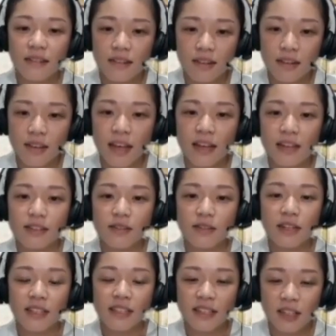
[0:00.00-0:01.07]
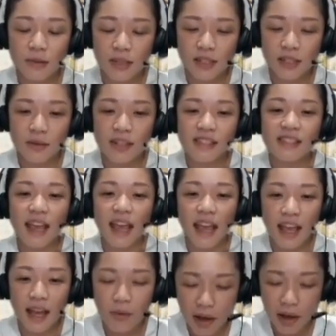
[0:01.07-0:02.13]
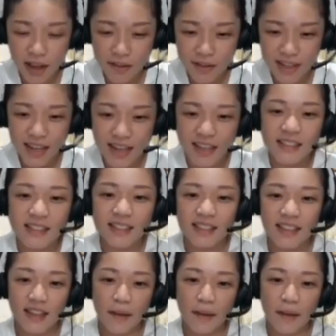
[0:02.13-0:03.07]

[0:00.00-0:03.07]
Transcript: Okay, so what does intuition want to say about heaviness?